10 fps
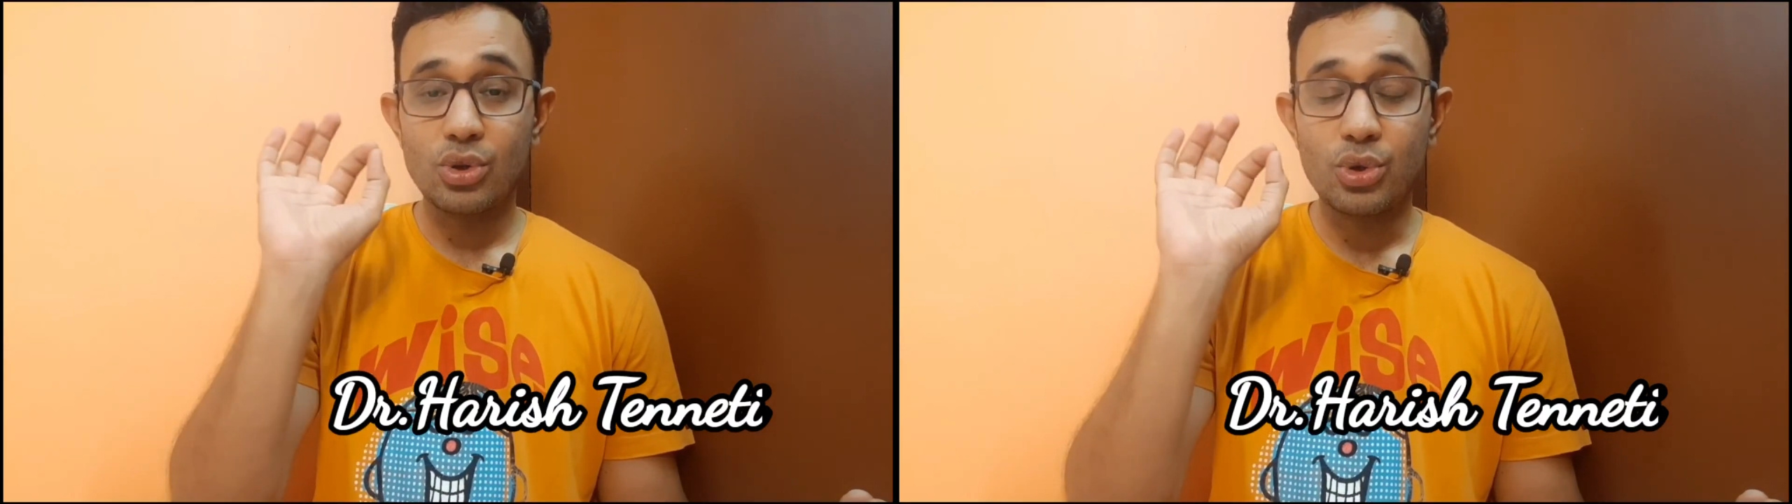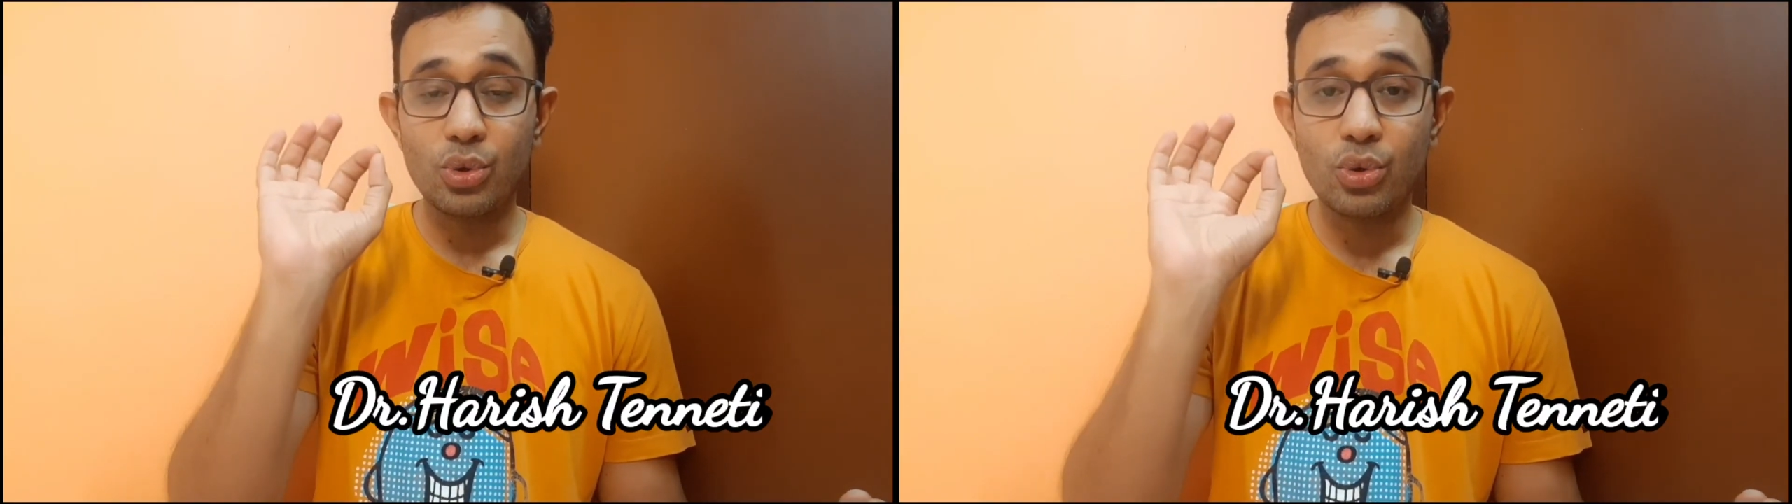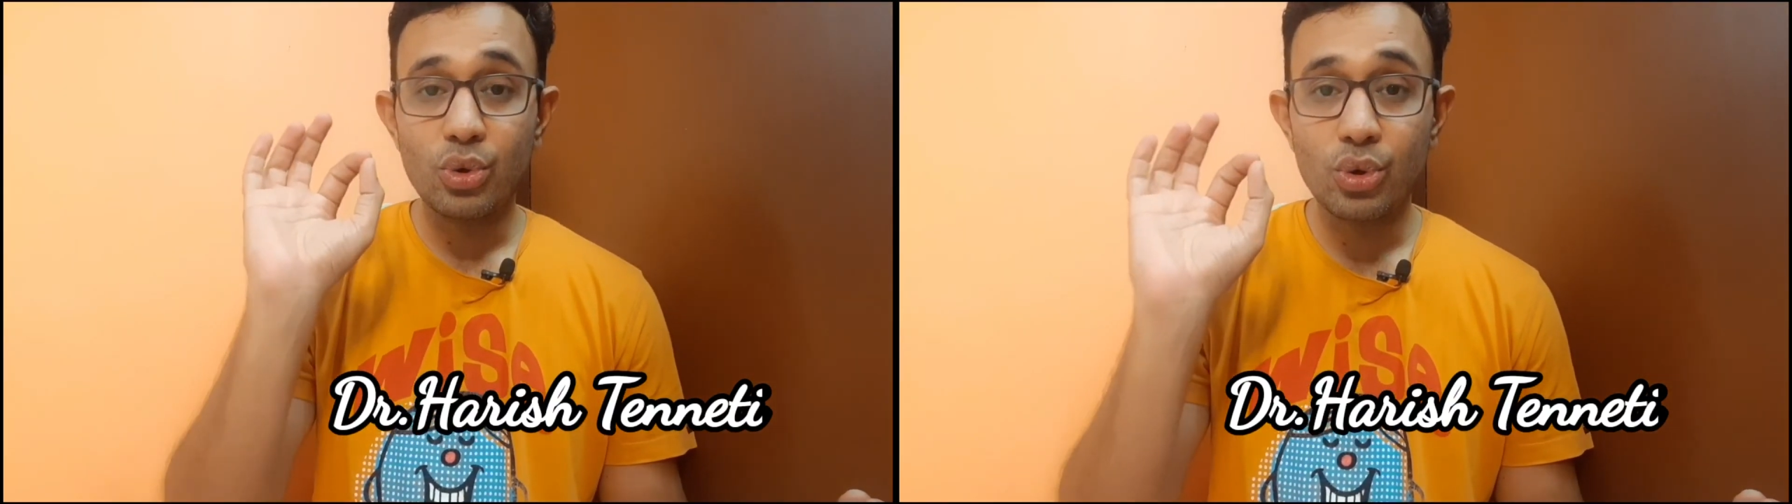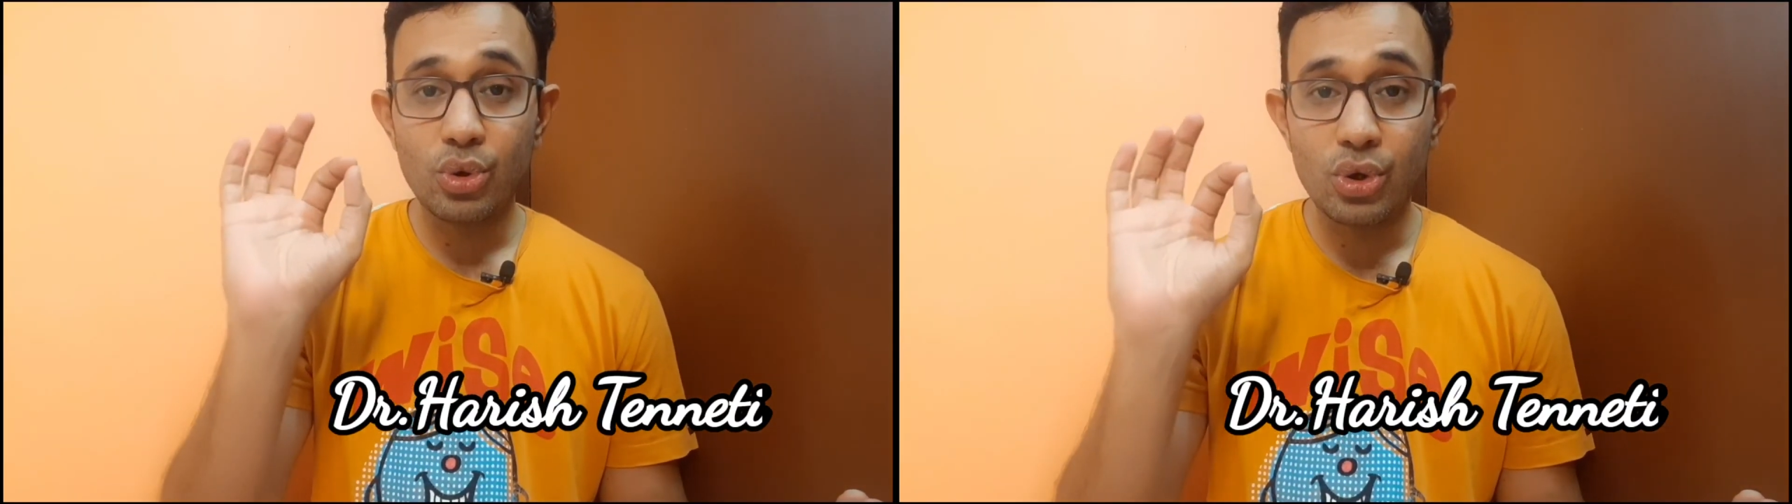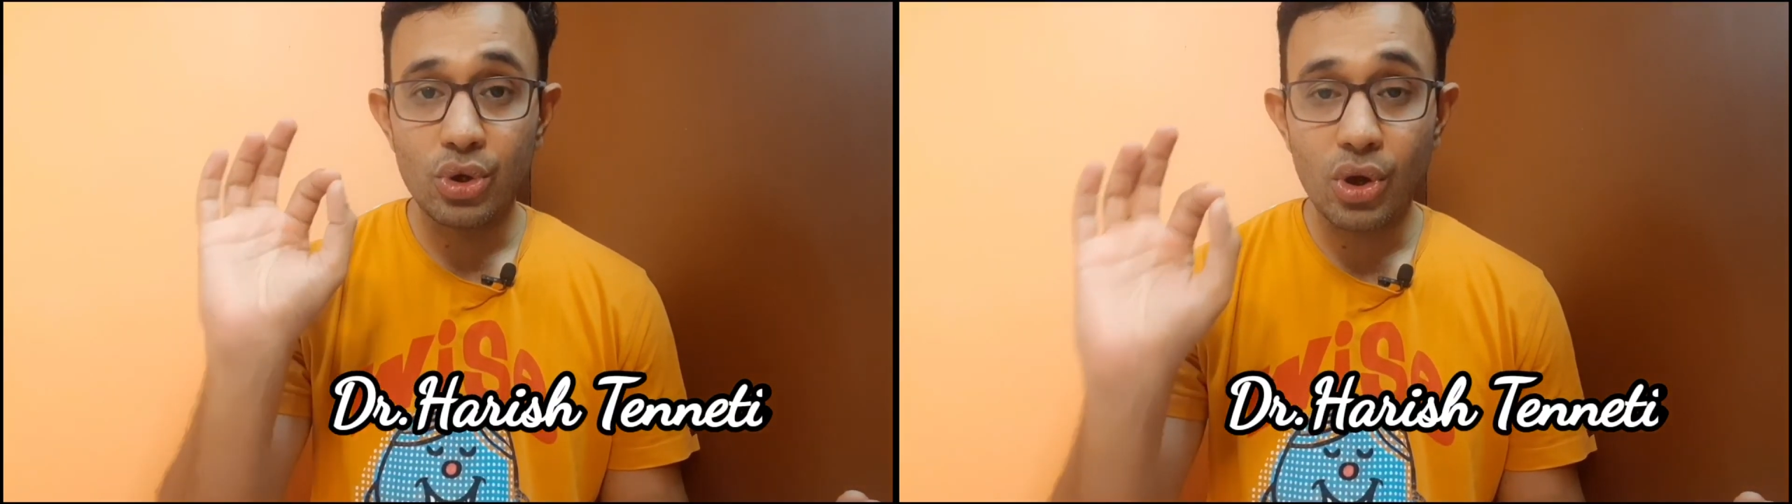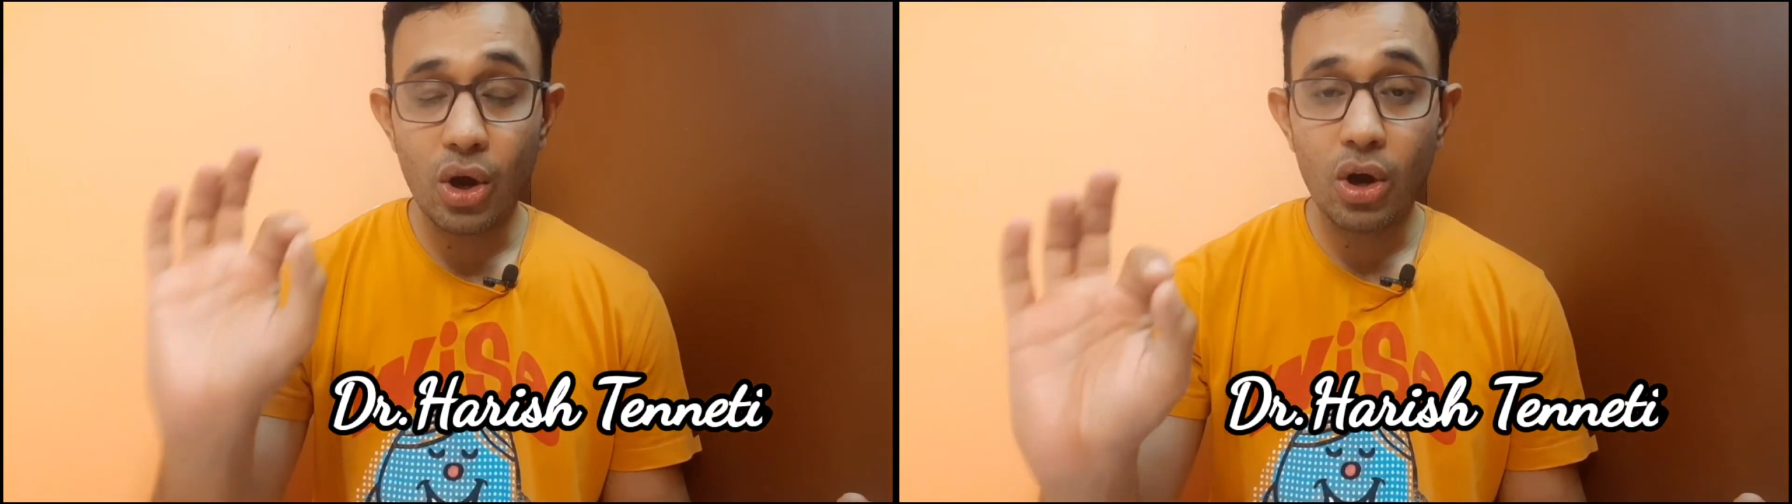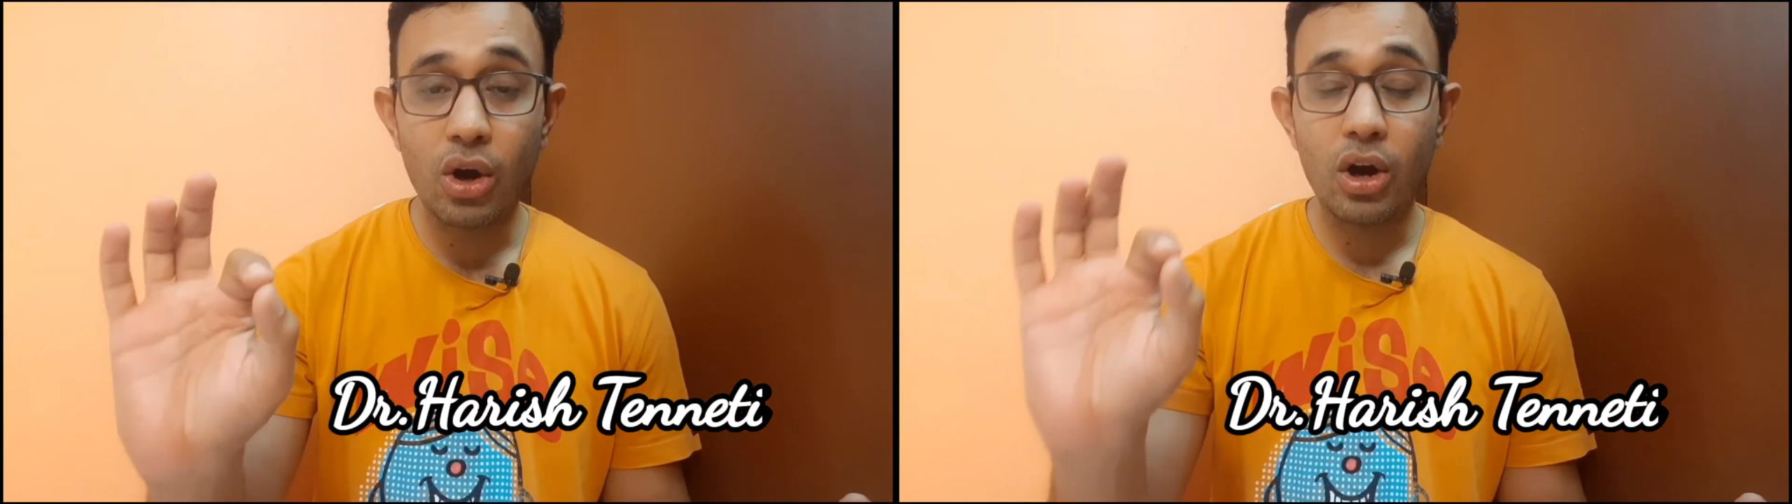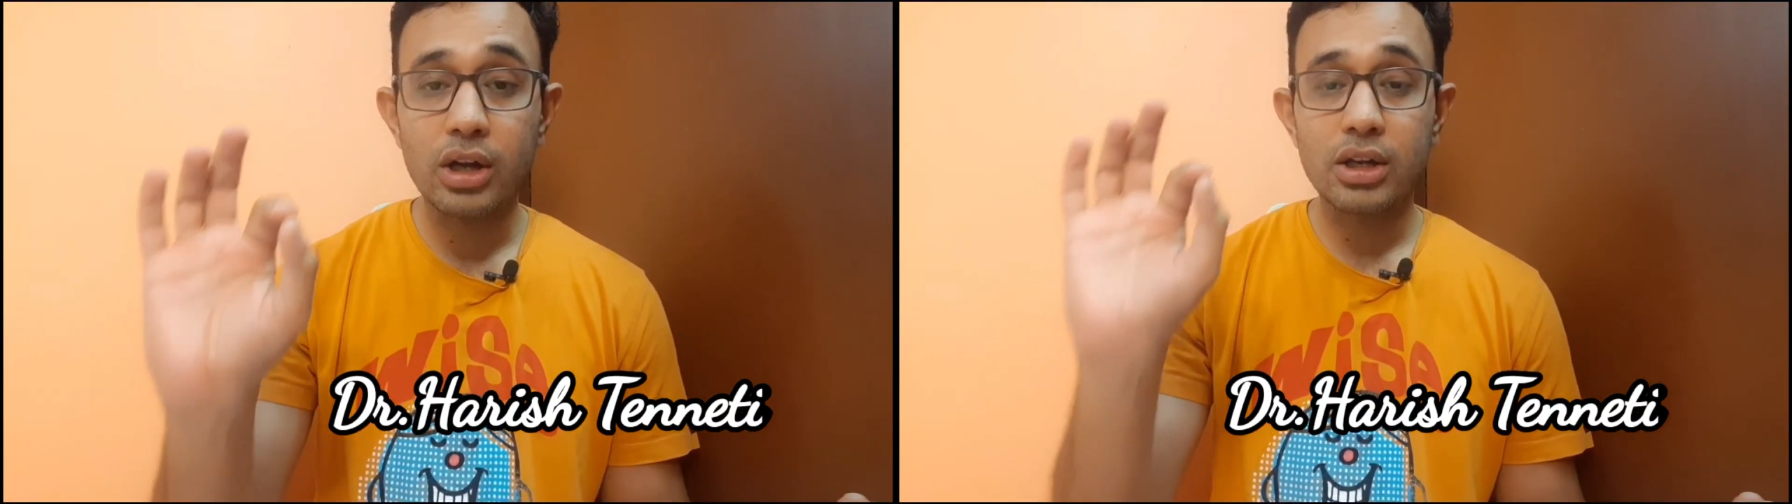Do
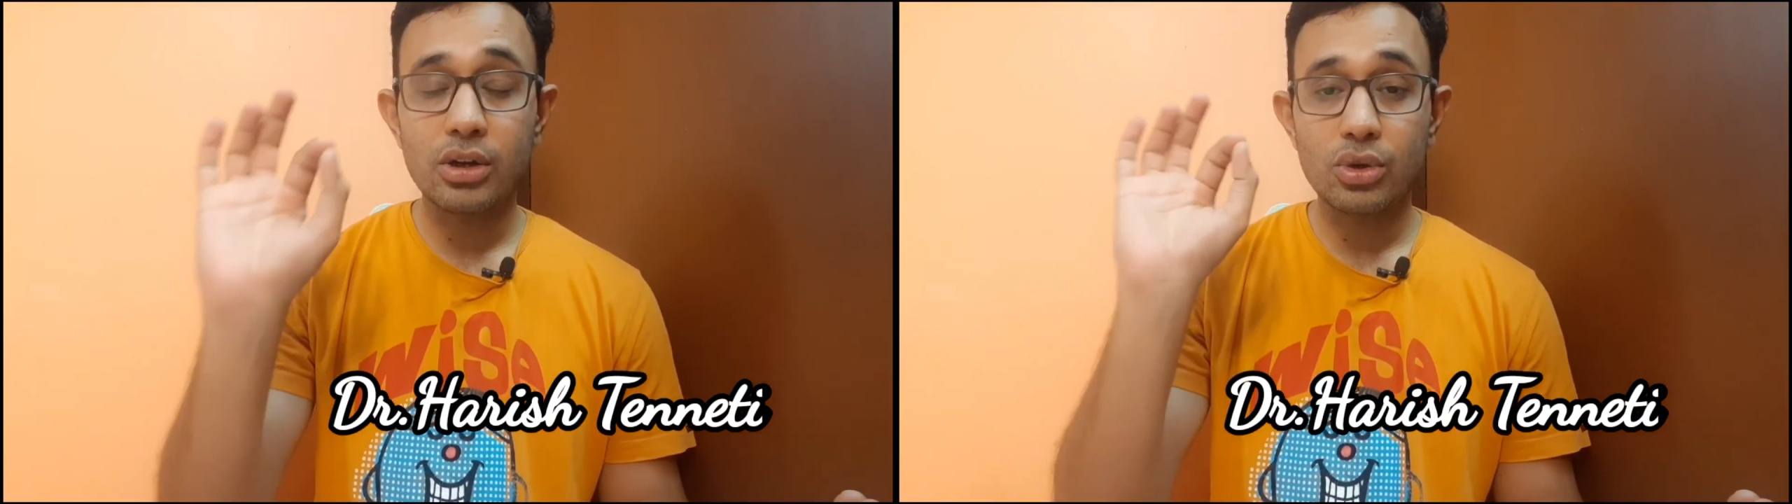not